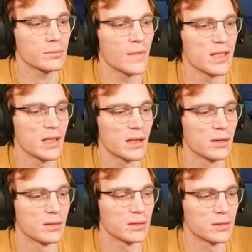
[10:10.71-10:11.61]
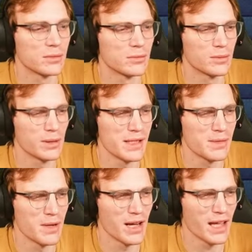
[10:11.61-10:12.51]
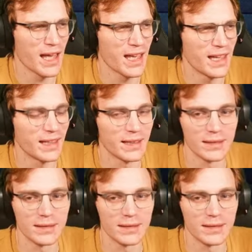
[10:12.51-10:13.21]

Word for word: It's locked. I want to blaze some arcade.